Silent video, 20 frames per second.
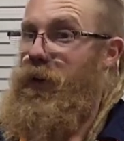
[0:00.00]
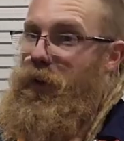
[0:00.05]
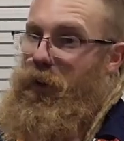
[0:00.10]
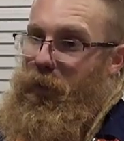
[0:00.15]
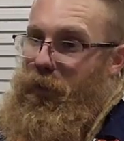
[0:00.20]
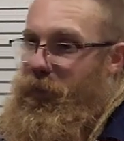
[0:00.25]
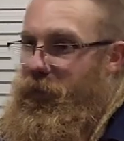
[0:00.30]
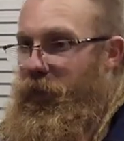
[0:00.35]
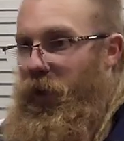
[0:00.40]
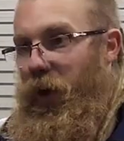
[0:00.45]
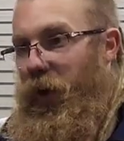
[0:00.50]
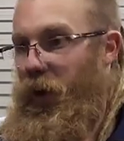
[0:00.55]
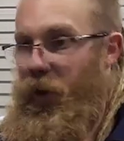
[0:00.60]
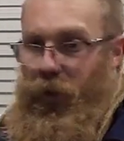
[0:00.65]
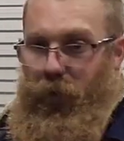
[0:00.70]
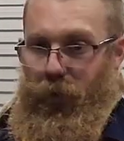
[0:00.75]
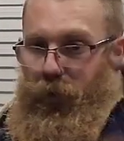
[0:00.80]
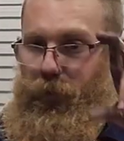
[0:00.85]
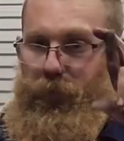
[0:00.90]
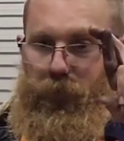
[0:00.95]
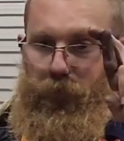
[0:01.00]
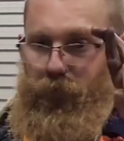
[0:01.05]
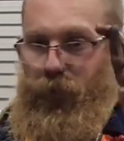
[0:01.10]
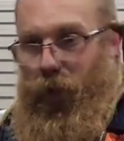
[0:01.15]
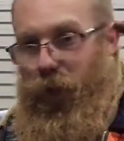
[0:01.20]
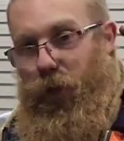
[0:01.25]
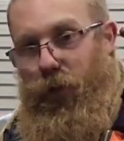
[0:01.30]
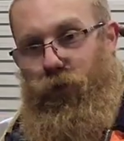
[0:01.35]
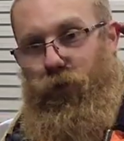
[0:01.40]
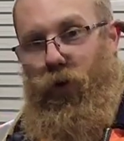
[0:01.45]
So
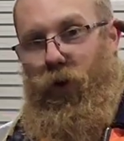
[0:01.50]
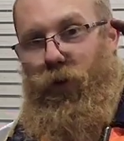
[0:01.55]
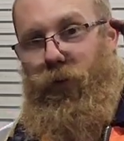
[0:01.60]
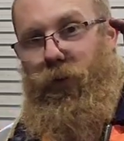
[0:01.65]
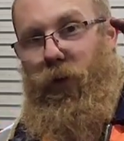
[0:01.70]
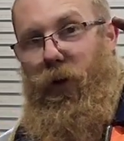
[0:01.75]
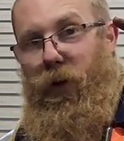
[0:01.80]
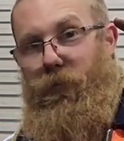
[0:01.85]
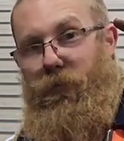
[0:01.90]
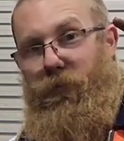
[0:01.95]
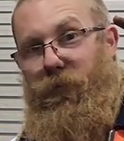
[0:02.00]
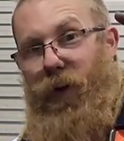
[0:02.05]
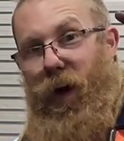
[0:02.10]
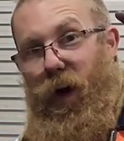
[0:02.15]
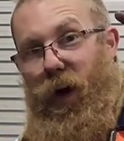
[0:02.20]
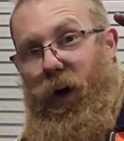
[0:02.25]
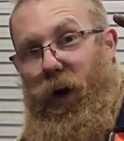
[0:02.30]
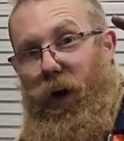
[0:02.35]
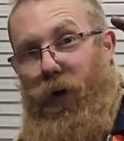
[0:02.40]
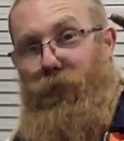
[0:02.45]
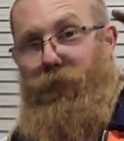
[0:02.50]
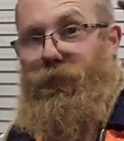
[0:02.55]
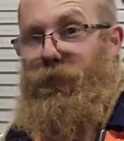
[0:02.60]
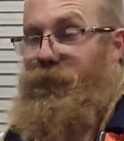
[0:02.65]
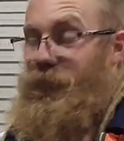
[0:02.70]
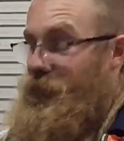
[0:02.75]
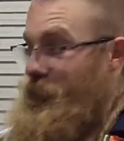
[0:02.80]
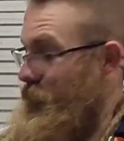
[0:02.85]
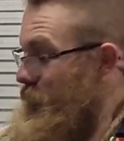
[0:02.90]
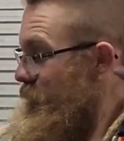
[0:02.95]
fingers crossed I didn't fuck it up.
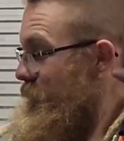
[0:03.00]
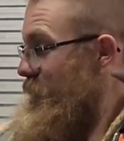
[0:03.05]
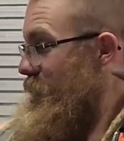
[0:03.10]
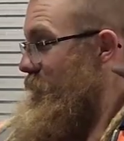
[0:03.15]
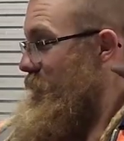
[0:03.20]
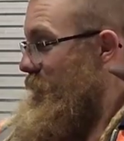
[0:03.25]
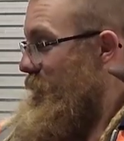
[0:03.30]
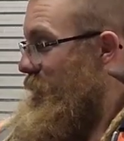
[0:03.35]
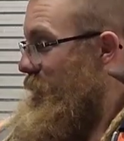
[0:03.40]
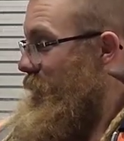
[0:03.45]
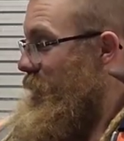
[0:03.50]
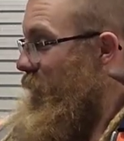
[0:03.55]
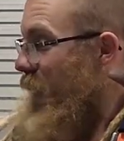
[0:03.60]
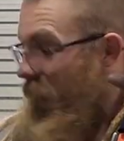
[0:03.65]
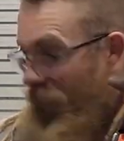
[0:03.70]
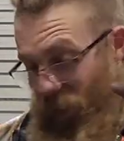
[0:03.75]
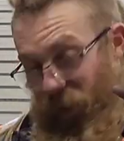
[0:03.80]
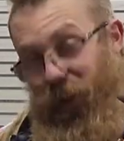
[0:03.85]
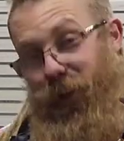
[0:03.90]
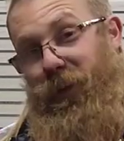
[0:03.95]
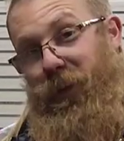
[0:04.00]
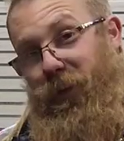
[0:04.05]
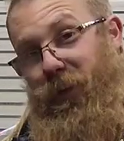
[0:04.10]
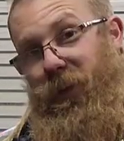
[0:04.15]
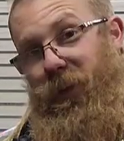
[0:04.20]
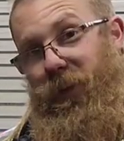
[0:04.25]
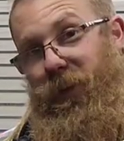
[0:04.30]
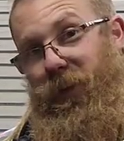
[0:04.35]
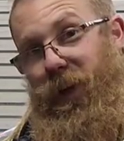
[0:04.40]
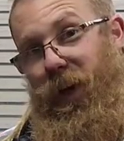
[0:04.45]
I think it's a
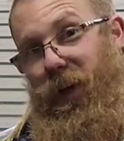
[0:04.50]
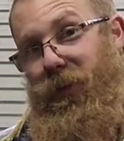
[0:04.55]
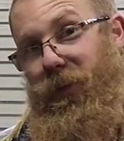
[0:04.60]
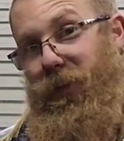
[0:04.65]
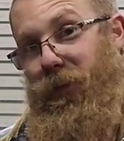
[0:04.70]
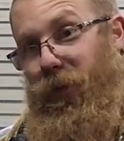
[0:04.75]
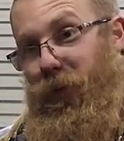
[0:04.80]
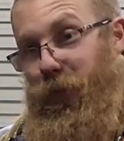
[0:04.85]
success,